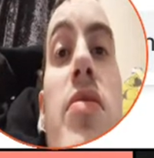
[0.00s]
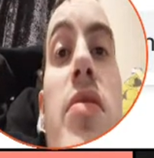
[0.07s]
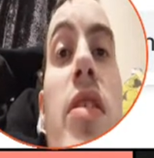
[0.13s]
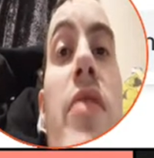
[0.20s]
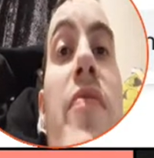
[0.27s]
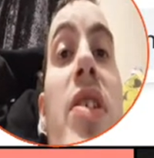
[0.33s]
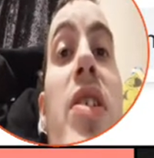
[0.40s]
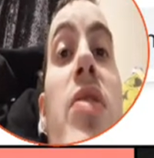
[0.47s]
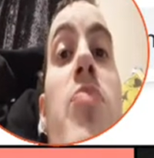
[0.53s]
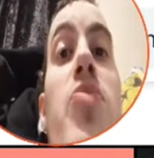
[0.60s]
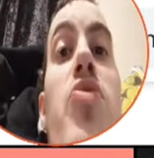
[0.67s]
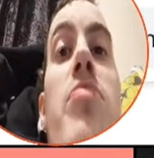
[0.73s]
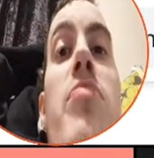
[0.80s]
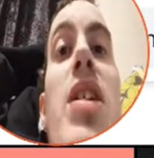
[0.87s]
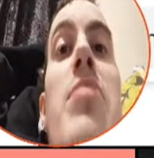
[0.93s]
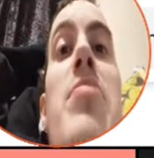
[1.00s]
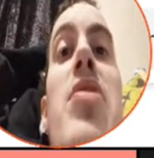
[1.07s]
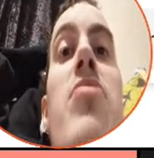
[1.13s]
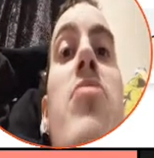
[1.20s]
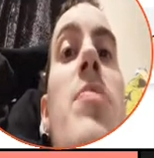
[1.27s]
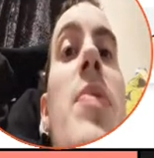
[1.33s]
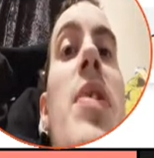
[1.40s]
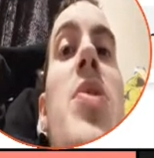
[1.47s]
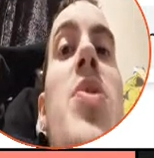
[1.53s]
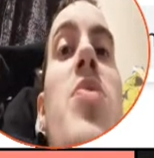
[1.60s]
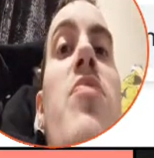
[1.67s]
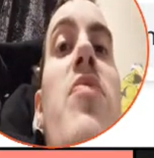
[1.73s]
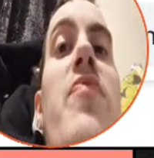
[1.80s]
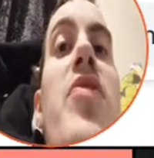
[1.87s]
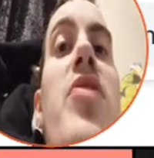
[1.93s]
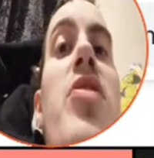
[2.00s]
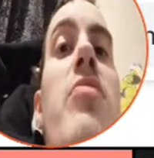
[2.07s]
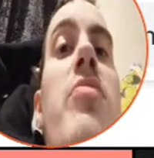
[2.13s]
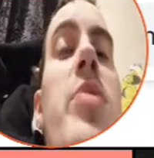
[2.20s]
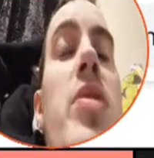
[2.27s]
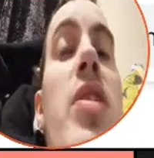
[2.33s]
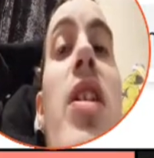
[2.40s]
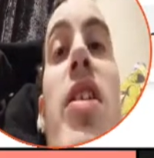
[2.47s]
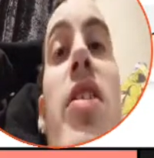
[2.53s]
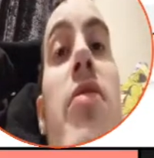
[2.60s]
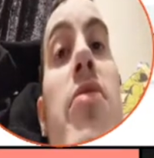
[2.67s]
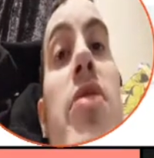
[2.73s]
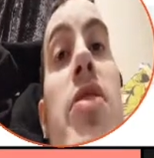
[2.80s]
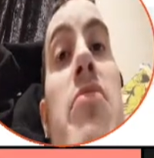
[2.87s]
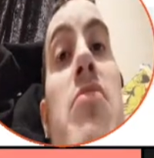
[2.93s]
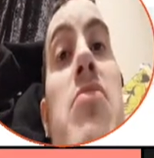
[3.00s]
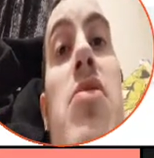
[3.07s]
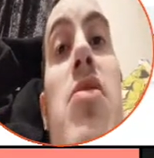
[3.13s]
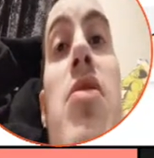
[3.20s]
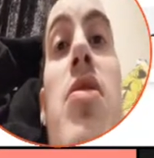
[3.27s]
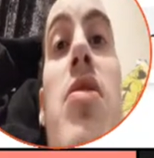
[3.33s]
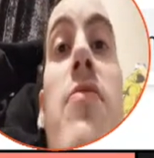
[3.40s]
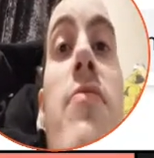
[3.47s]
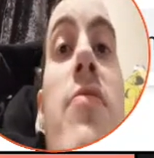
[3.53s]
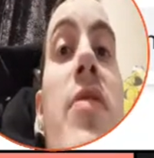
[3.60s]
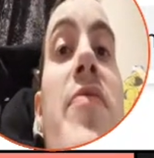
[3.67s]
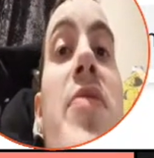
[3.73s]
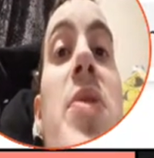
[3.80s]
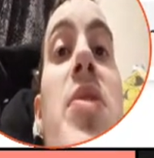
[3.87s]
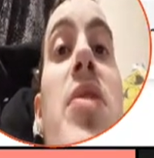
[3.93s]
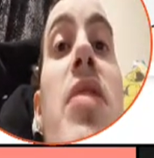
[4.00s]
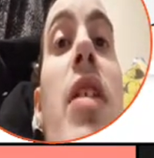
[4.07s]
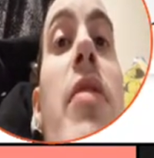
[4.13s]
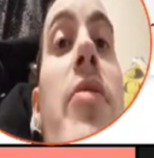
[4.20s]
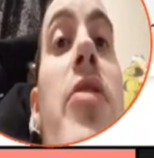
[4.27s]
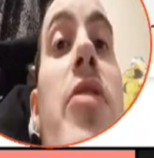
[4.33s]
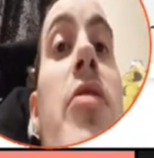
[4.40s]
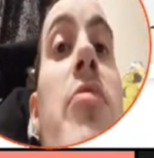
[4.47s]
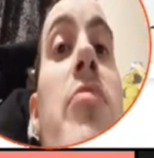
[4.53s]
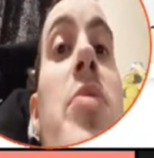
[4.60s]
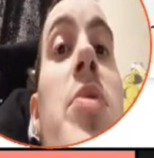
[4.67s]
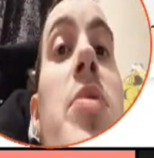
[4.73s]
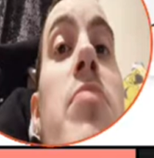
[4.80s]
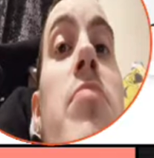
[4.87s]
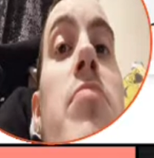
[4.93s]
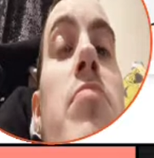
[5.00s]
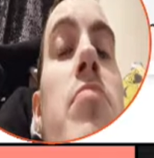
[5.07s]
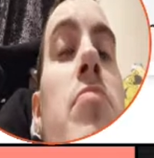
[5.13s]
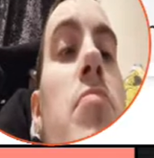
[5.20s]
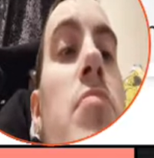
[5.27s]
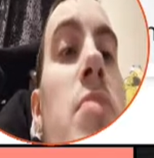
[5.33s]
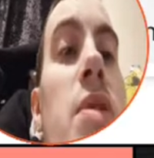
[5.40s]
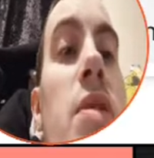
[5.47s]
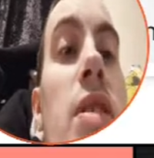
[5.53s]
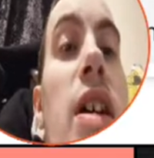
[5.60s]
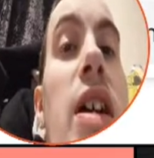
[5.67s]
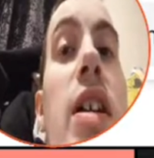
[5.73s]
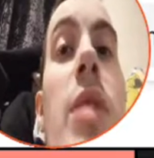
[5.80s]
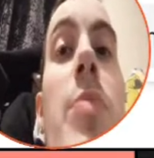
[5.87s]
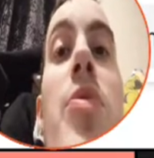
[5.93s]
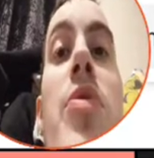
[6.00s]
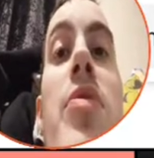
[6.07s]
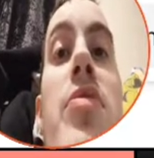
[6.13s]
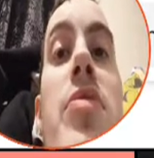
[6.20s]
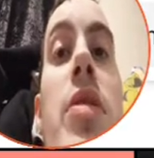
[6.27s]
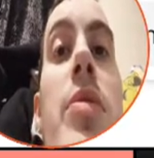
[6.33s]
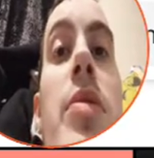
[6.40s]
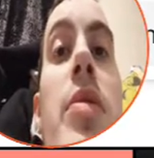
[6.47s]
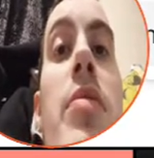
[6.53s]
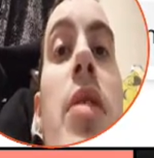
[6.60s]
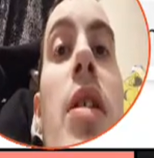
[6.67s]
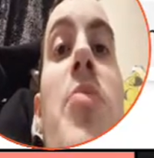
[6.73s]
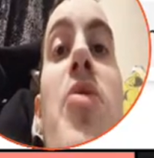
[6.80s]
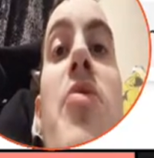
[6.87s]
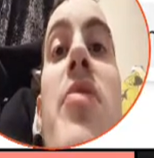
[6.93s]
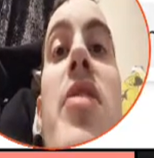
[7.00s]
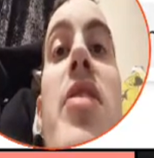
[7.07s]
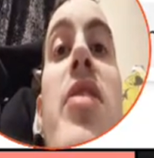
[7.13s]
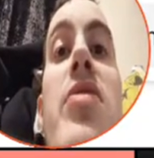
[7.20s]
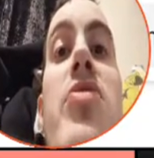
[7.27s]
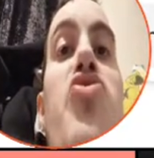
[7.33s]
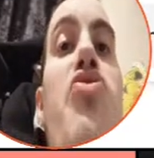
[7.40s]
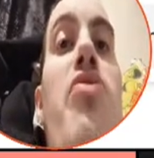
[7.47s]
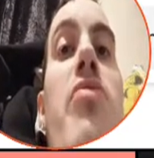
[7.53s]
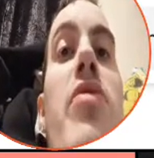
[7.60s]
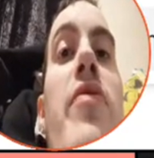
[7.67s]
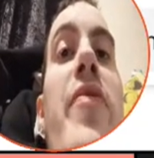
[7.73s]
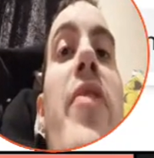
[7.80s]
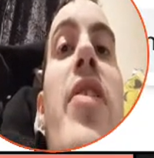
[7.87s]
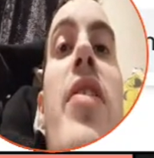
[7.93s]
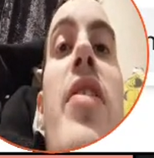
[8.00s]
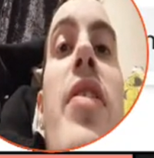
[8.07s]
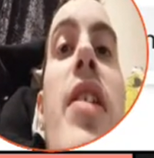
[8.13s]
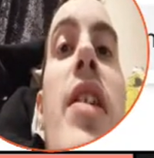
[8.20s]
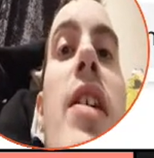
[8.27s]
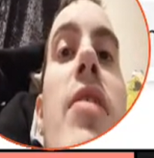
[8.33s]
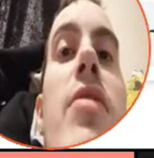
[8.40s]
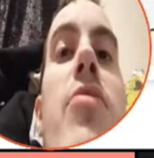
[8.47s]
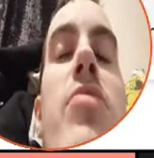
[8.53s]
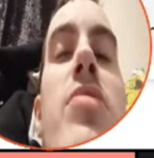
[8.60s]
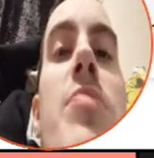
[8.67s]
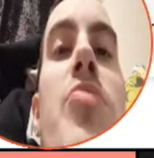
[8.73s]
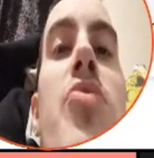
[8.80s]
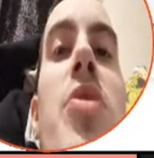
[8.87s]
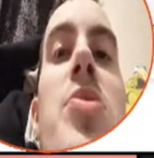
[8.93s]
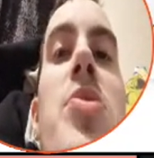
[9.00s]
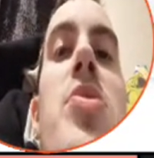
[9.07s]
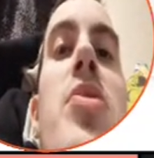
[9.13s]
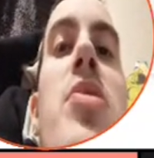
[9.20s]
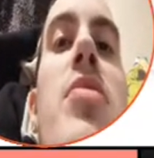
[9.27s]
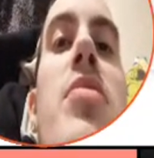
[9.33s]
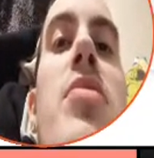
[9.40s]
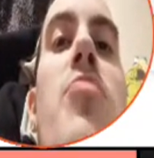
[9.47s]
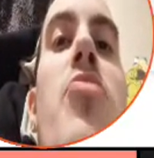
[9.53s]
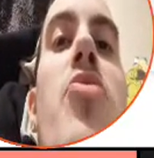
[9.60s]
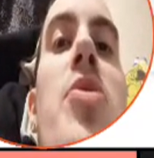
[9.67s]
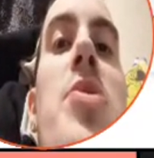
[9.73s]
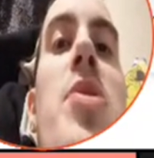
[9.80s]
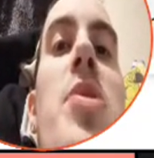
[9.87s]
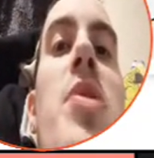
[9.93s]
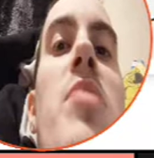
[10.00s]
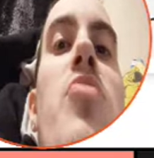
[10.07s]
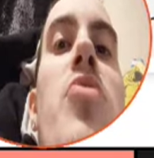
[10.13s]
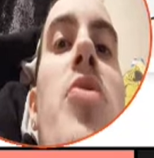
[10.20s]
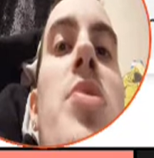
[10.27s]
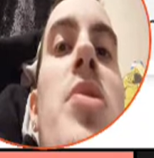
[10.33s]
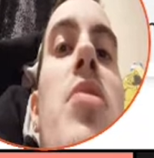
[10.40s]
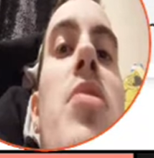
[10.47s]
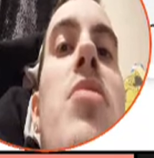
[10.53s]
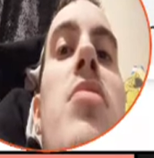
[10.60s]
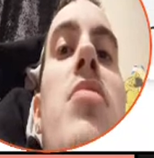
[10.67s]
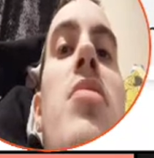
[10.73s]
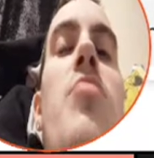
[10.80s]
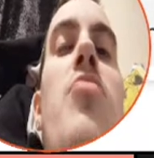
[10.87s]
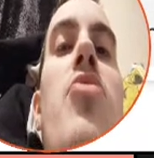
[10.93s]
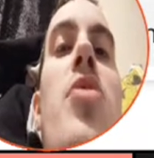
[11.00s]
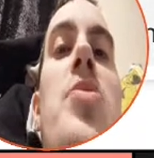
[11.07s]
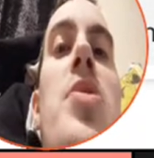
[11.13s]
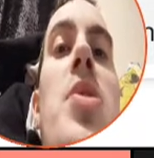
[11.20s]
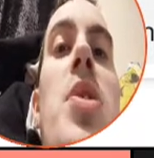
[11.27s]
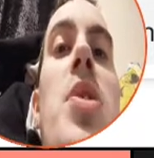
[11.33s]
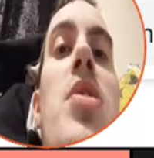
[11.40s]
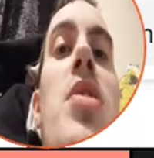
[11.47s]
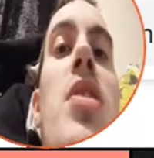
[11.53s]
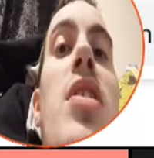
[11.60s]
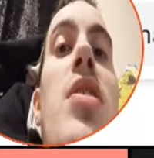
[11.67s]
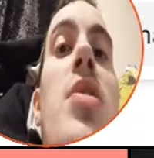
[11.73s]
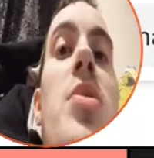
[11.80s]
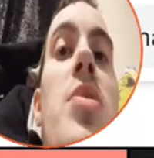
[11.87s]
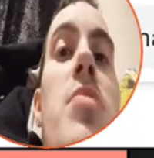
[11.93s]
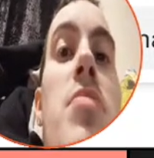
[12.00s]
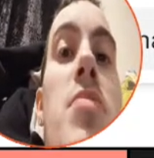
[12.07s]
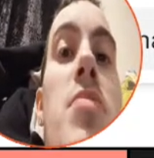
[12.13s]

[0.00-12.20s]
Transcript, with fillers: I think. But maybe it all depends on what videos. I don't know. We'll have to see how it goes. Again, I'm not in, I'm not really in control of how long the processing the processing process uh, the processing takes.